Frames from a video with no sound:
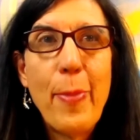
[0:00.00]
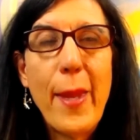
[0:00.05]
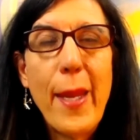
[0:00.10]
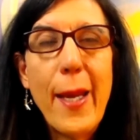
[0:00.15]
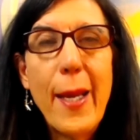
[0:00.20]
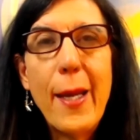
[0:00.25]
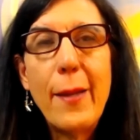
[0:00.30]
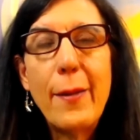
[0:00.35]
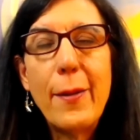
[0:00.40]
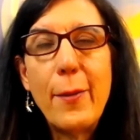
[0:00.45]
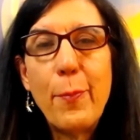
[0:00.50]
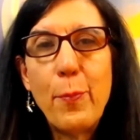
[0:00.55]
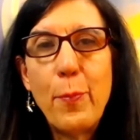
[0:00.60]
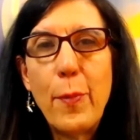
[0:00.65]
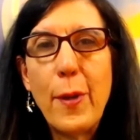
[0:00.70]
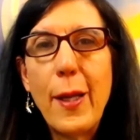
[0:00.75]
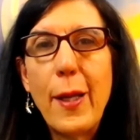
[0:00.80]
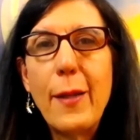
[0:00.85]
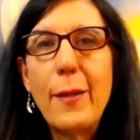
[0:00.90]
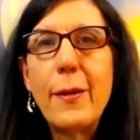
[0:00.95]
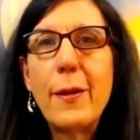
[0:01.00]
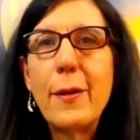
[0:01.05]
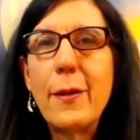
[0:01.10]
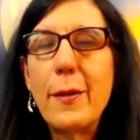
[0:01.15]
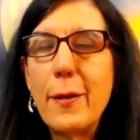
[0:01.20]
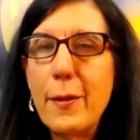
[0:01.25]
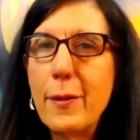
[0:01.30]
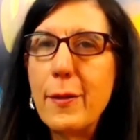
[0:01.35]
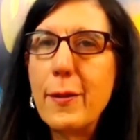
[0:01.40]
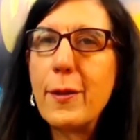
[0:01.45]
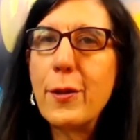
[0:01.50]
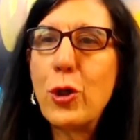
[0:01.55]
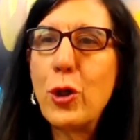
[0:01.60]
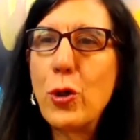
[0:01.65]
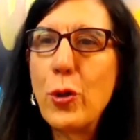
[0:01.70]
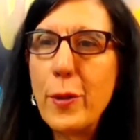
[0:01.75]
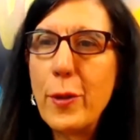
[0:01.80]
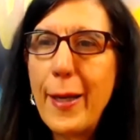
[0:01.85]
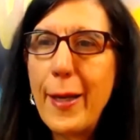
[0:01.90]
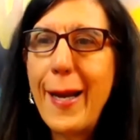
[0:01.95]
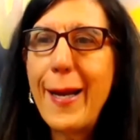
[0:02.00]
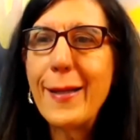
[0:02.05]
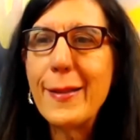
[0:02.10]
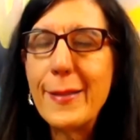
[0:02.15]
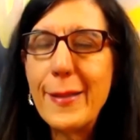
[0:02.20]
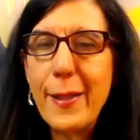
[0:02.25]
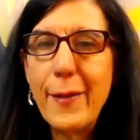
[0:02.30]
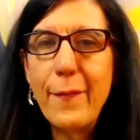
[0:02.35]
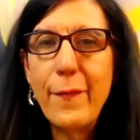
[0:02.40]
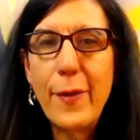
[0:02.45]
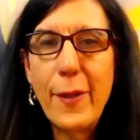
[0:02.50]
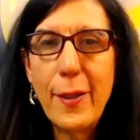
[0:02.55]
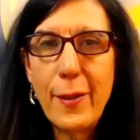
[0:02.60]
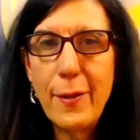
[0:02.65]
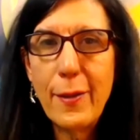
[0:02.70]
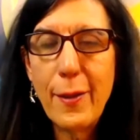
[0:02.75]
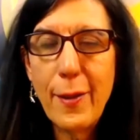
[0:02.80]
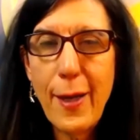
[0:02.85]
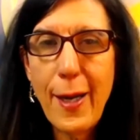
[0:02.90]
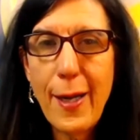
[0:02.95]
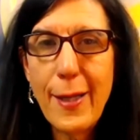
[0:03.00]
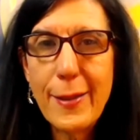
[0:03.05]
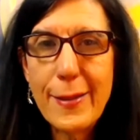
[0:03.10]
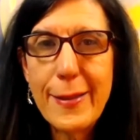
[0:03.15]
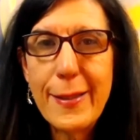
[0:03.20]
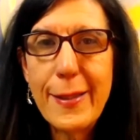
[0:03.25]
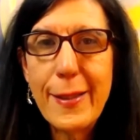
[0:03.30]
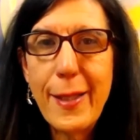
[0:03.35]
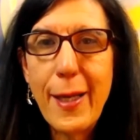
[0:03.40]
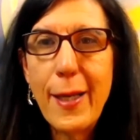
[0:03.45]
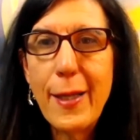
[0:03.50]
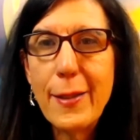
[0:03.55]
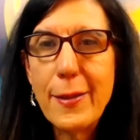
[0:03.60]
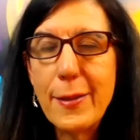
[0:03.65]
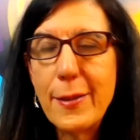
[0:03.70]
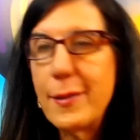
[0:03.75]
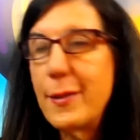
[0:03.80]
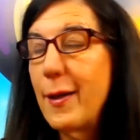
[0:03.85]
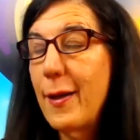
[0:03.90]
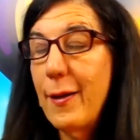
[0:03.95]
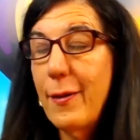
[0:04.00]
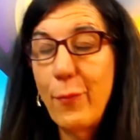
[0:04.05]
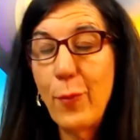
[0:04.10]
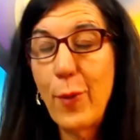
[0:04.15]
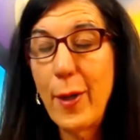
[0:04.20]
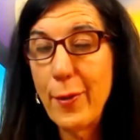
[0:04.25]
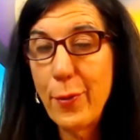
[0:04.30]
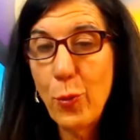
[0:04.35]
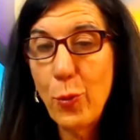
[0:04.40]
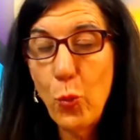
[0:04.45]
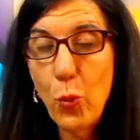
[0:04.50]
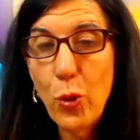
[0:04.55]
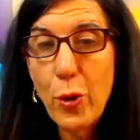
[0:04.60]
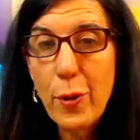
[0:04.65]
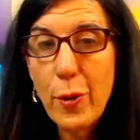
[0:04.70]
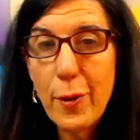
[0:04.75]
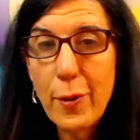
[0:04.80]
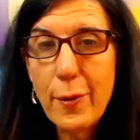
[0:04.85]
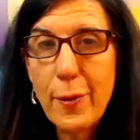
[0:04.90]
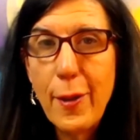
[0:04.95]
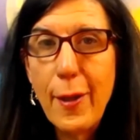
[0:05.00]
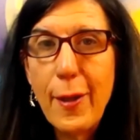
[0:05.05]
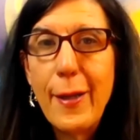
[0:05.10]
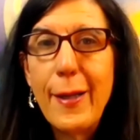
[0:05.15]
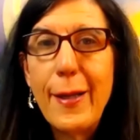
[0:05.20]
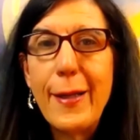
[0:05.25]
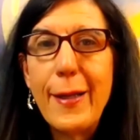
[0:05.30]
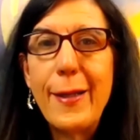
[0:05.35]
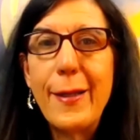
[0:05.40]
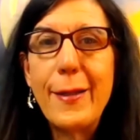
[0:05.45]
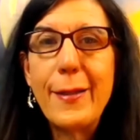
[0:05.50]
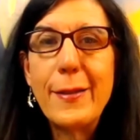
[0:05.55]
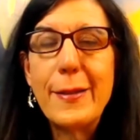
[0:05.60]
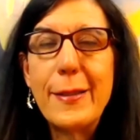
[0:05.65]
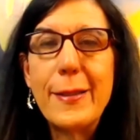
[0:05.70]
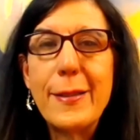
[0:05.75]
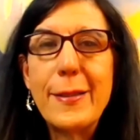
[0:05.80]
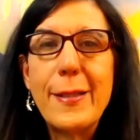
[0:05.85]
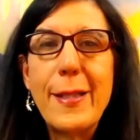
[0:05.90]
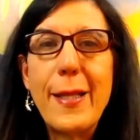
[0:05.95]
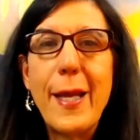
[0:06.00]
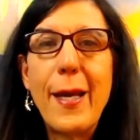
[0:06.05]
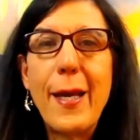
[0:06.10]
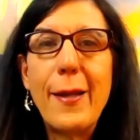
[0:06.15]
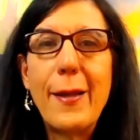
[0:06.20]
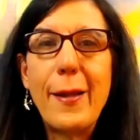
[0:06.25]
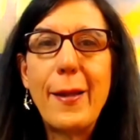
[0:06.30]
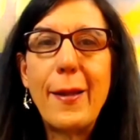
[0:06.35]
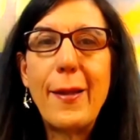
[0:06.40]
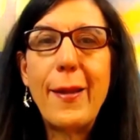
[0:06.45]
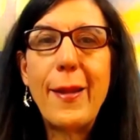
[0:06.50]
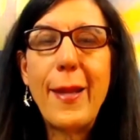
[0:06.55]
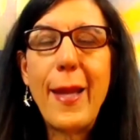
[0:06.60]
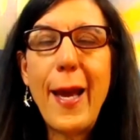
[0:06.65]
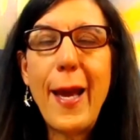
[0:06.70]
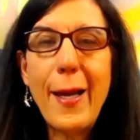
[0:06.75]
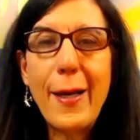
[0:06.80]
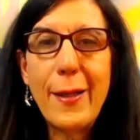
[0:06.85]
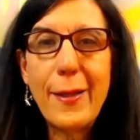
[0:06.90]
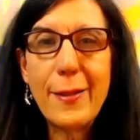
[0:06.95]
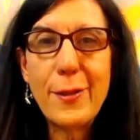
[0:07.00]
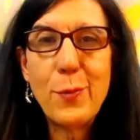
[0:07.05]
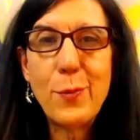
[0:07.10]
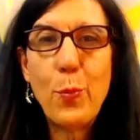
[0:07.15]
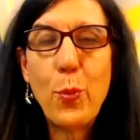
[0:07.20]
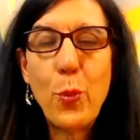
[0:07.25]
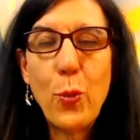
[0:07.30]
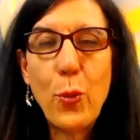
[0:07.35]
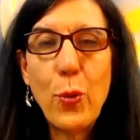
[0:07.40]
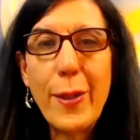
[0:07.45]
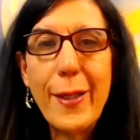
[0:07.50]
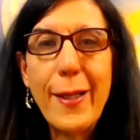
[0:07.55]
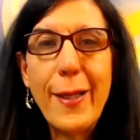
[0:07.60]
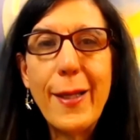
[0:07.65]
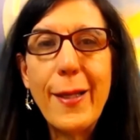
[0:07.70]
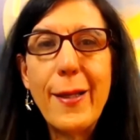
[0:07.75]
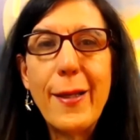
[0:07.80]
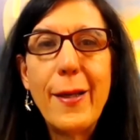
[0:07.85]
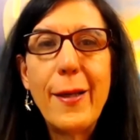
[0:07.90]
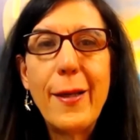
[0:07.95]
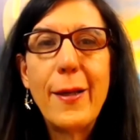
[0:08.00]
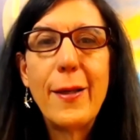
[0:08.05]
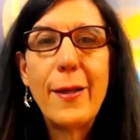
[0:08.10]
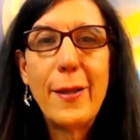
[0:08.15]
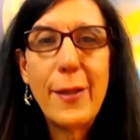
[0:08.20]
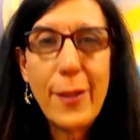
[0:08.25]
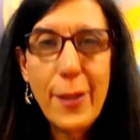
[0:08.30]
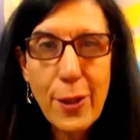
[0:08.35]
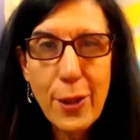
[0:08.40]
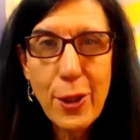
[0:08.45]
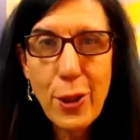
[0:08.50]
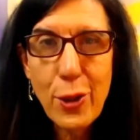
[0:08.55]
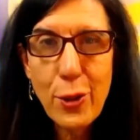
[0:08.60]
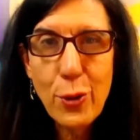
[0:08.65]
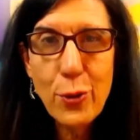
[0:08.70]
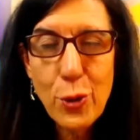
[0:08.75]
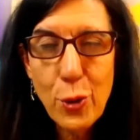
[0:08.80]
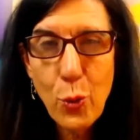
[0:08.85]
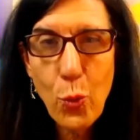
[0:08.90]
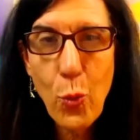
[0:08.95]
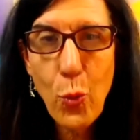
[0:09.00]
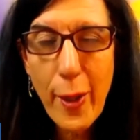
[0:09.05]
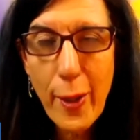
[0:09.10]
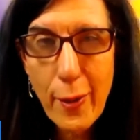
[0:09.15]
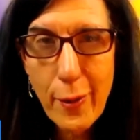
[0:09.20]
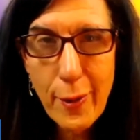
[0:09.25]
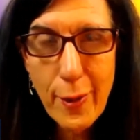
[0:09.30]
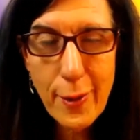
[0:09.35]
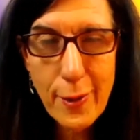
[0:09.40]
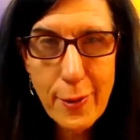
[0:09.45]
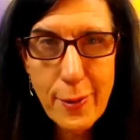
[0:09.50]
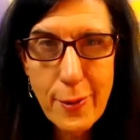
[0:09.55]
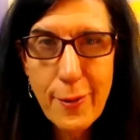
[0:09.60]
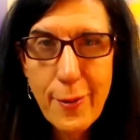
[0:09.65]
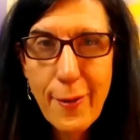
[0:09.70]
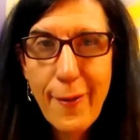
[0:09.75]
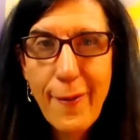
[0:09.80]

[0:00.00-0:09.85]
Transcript: and the and the the current activity in the United States and around the world, is is that that is bringing huge awareness